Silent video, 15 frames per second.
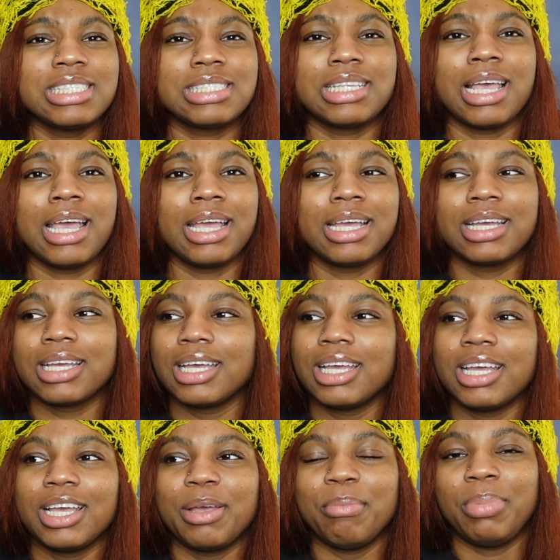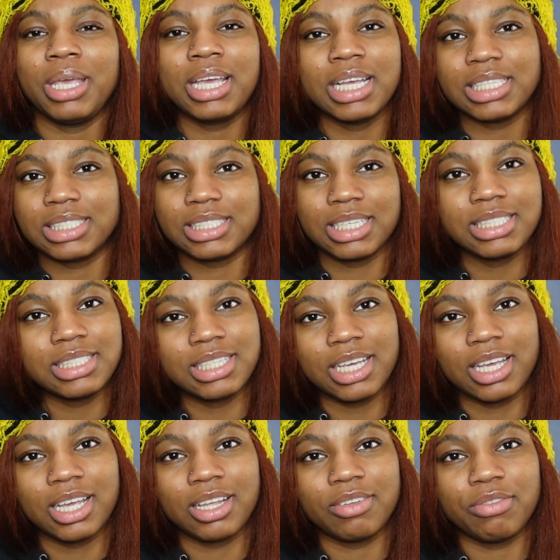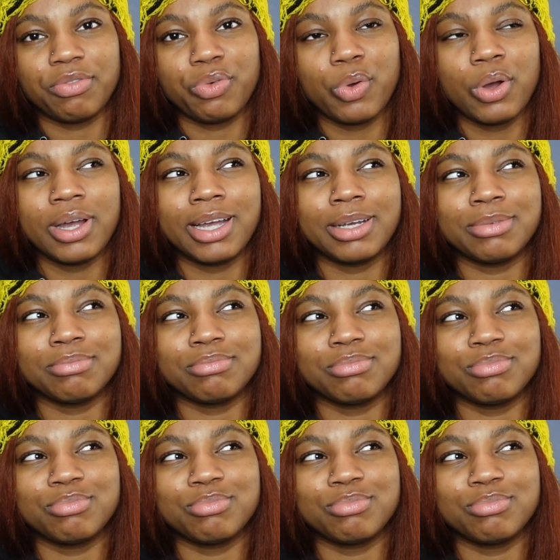like be consistent for